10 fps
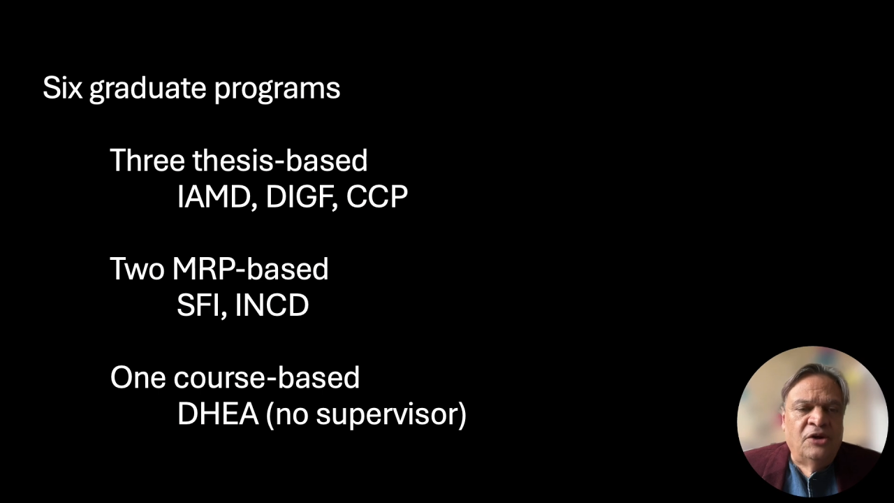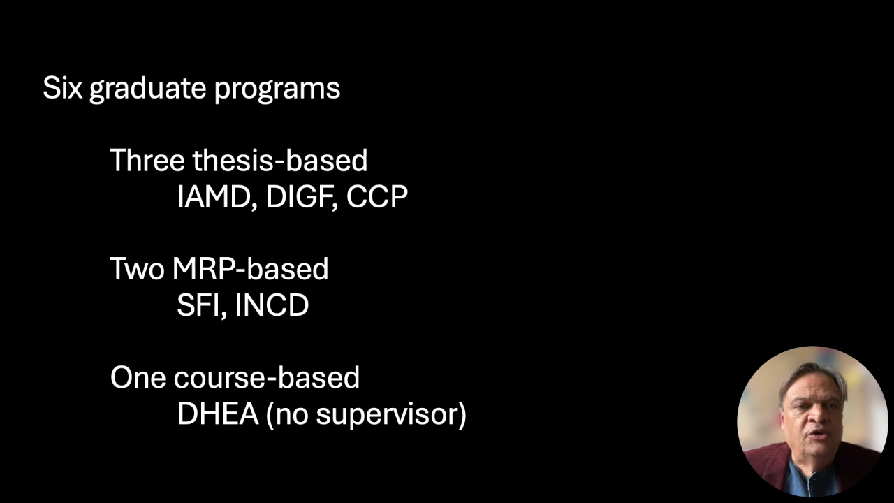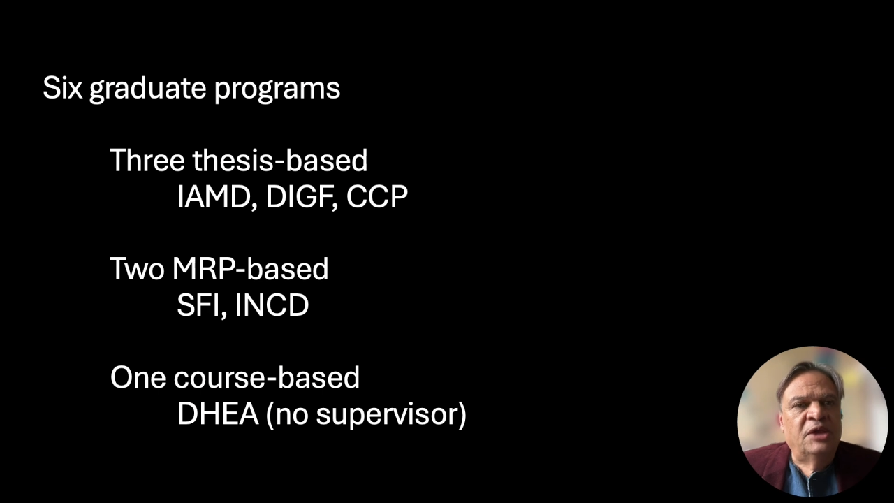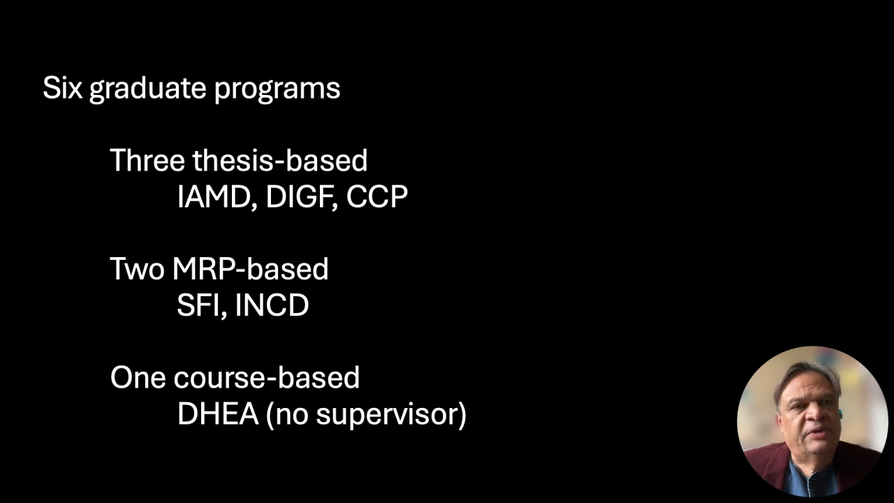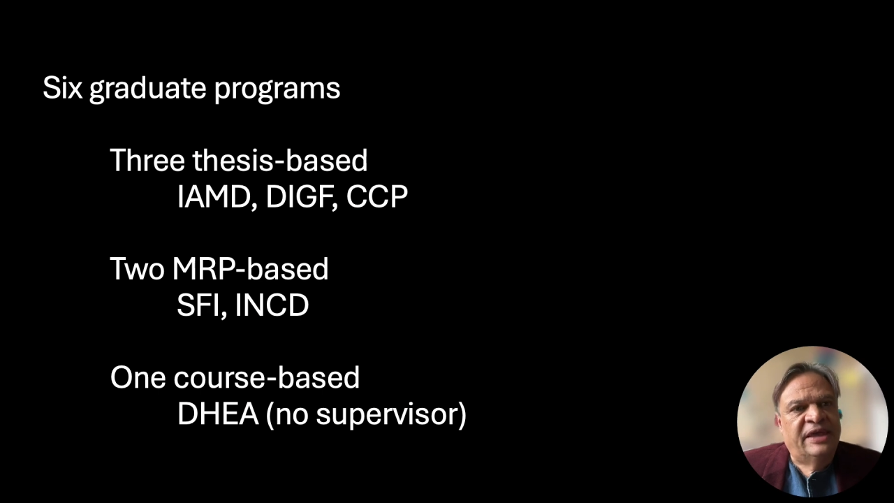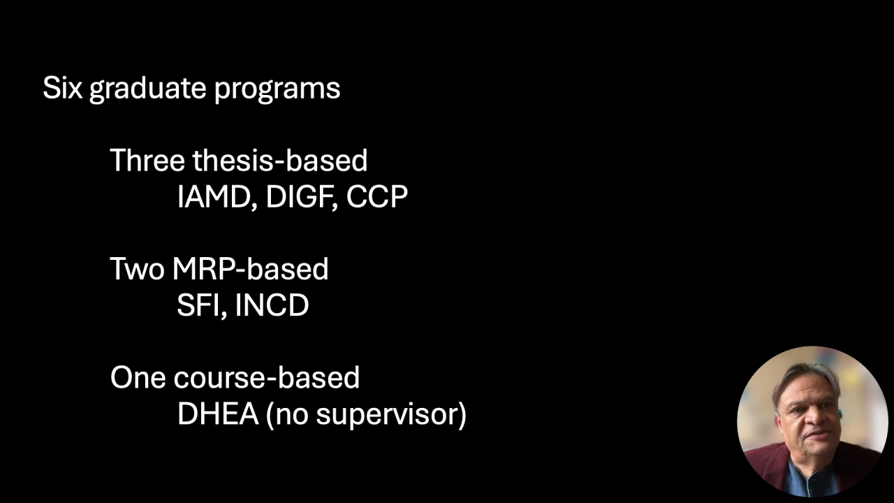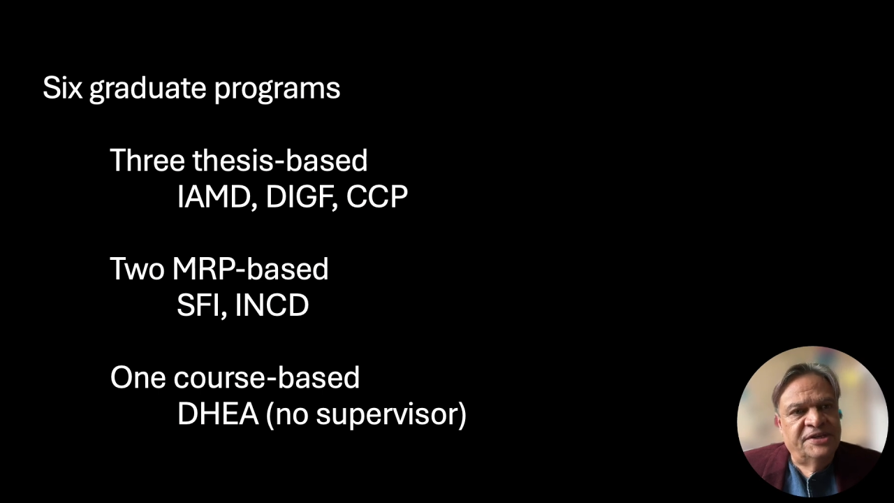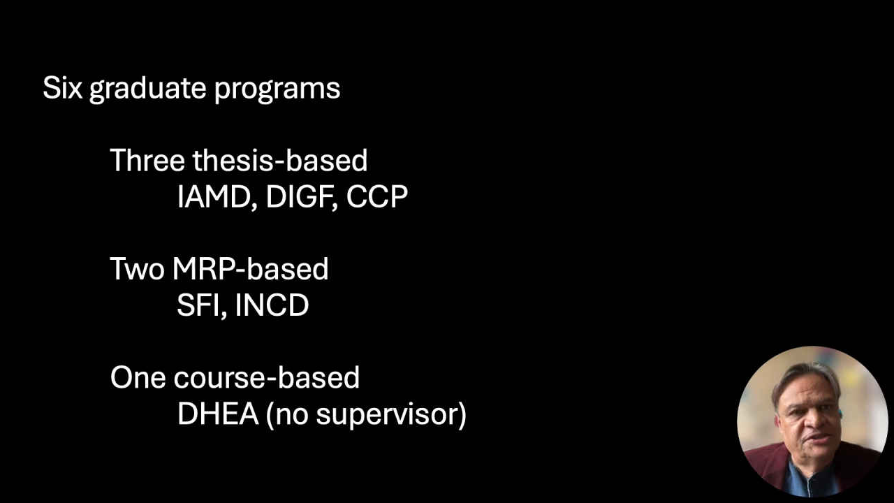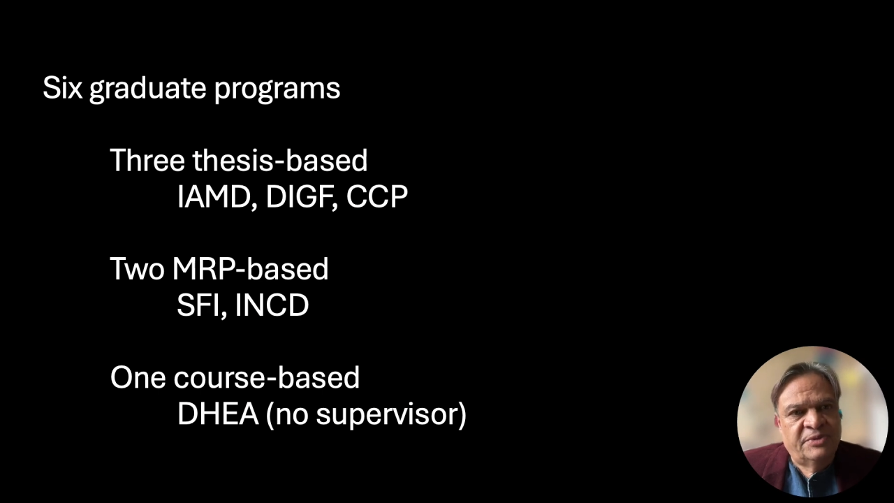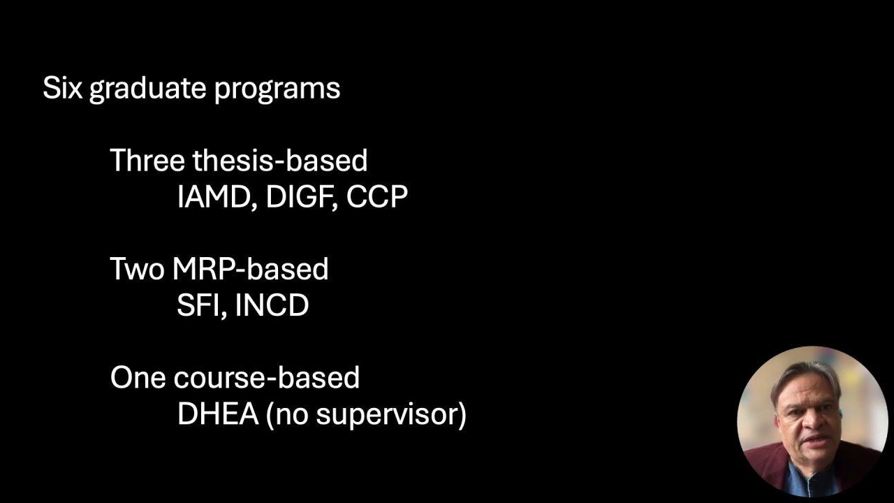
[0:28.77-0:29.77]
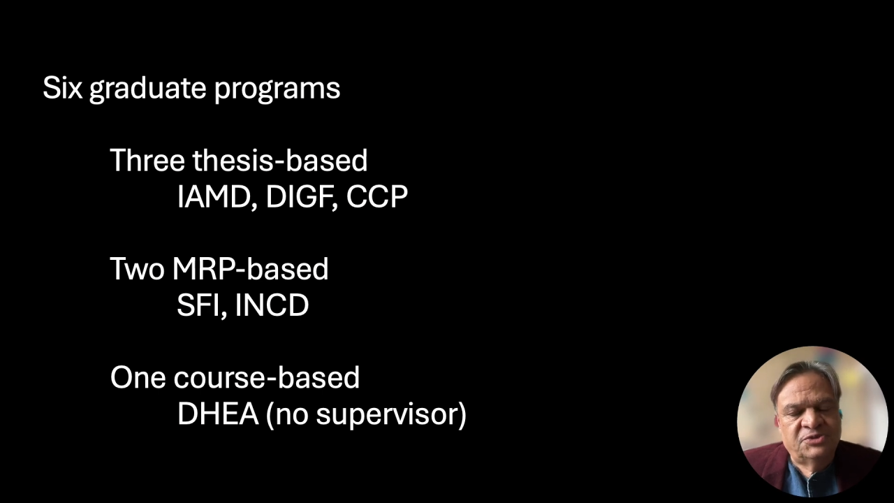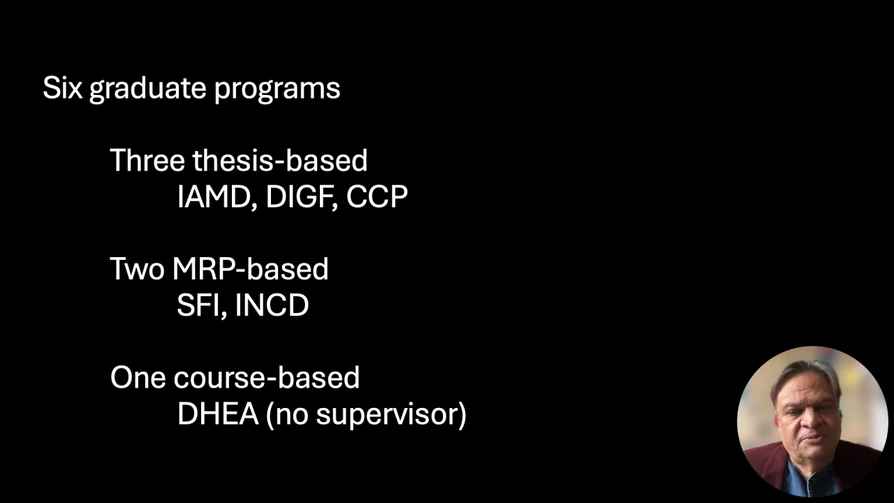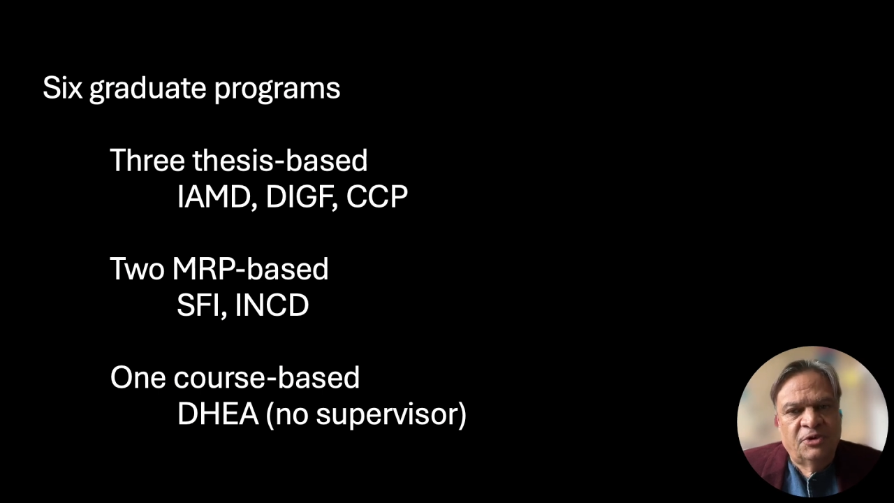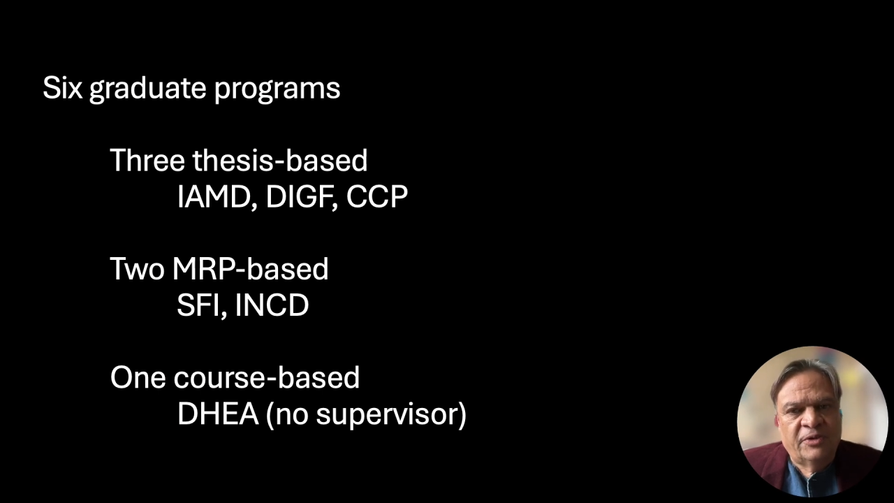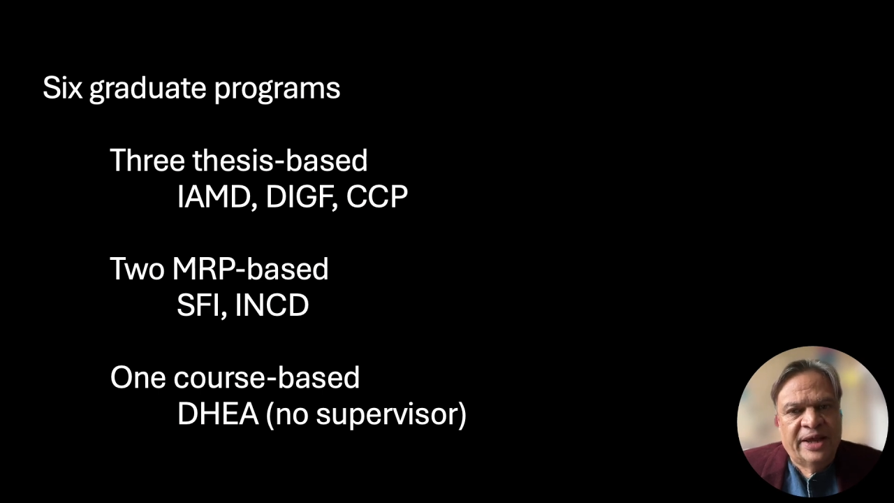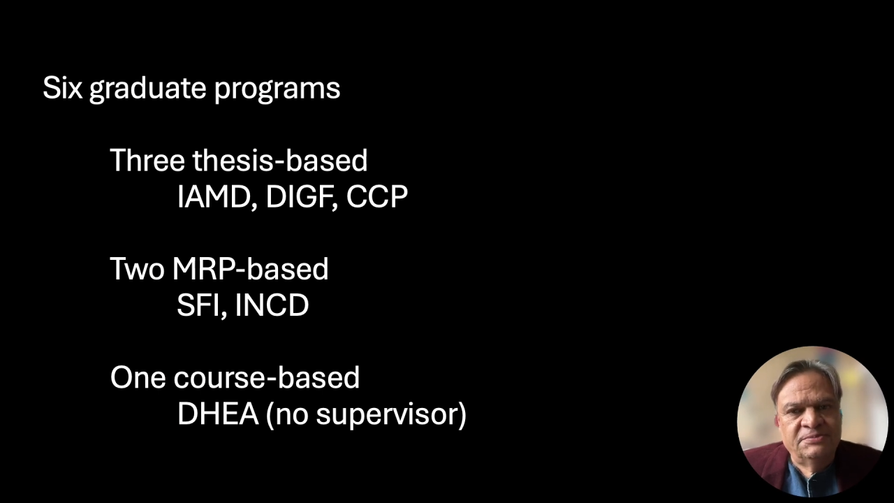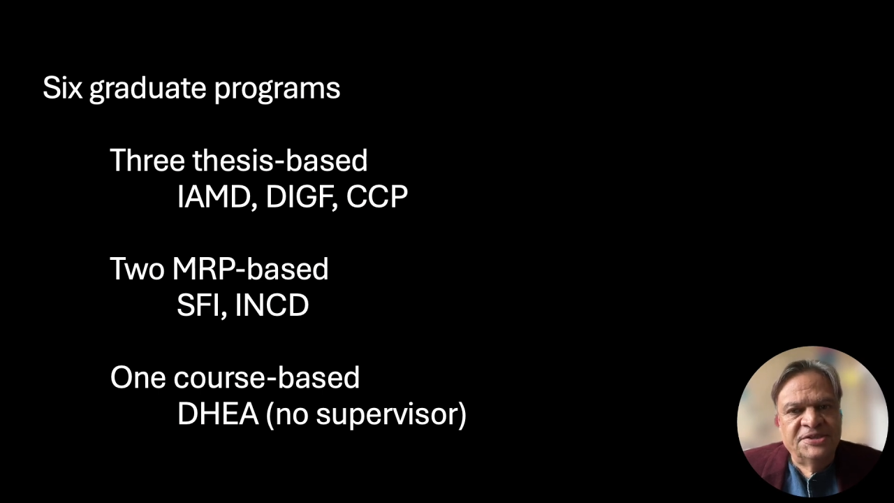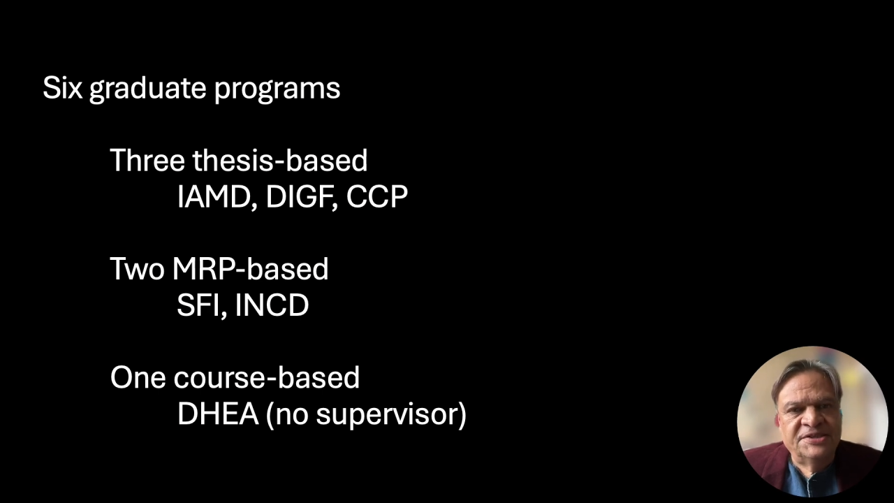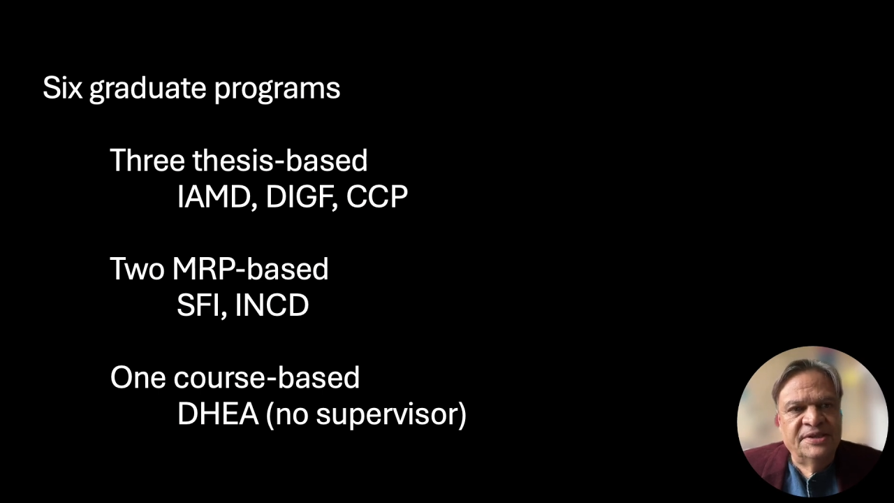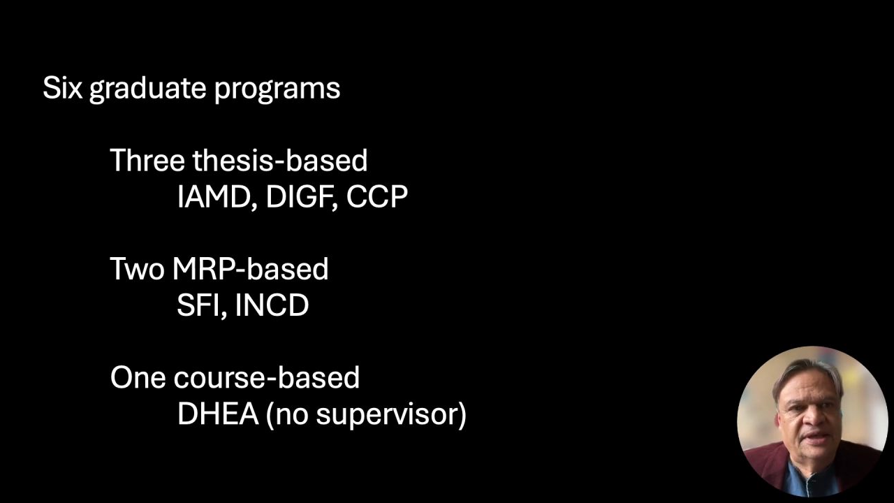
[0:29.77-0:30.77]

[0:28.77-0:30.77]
OCAD, we have 6 graduate programs.